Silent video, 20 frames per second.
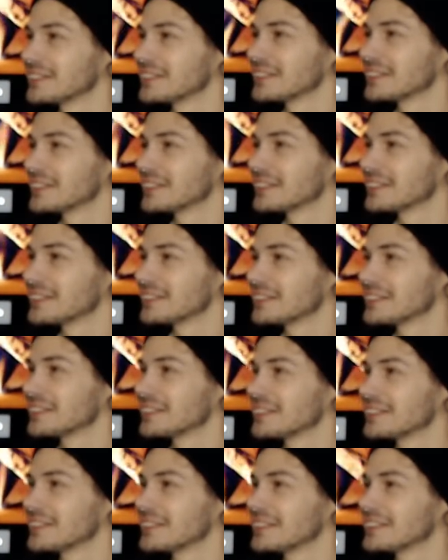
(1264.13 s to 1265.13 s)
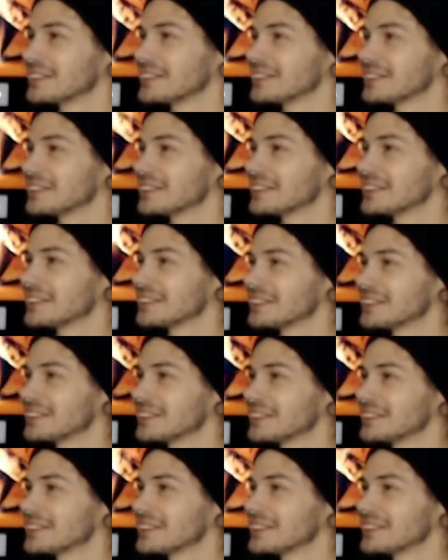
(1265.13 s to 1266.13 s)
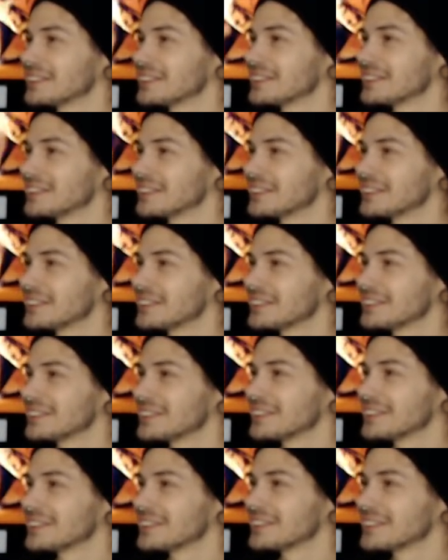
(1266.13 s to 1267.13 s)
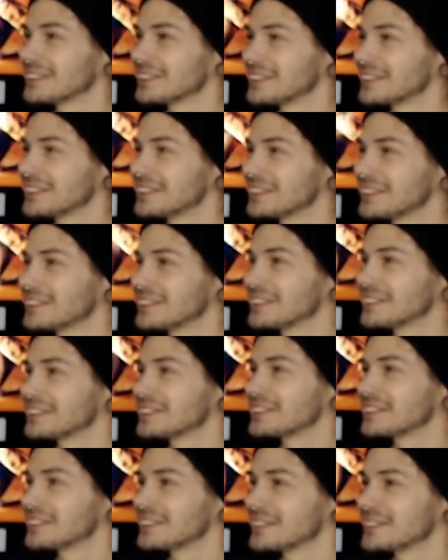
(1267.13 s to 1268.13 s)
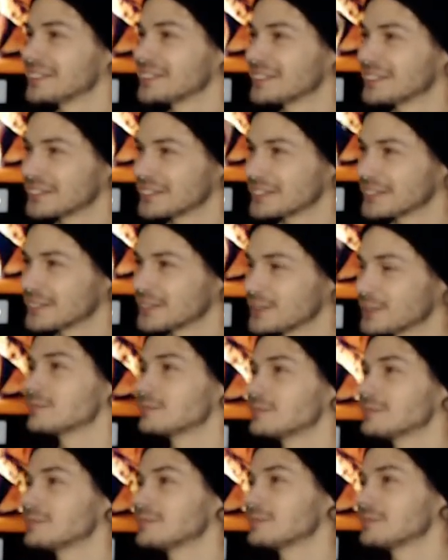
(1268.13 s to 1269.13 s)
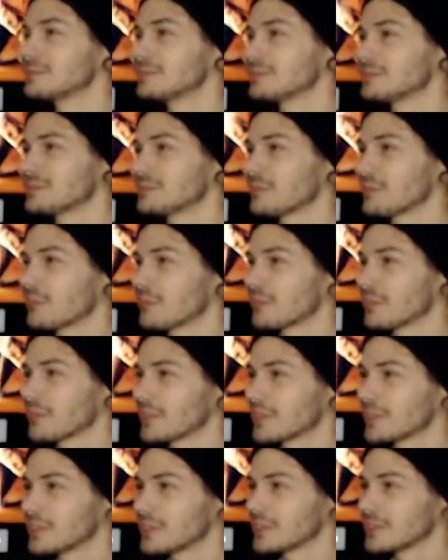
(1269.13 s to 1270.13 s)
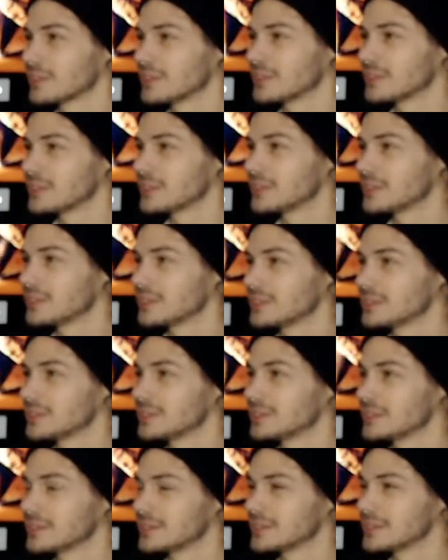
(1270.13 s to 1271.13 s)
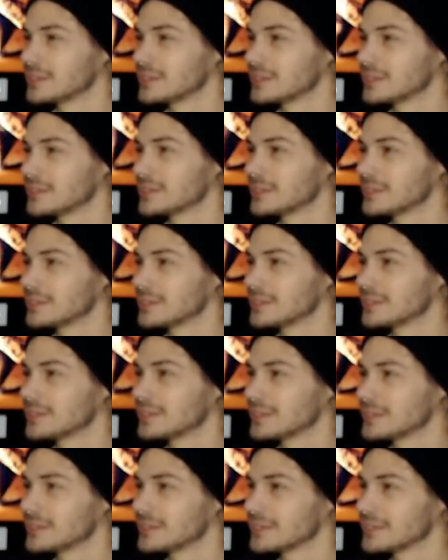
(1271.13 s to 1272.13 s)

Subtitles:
This person isn't speaking.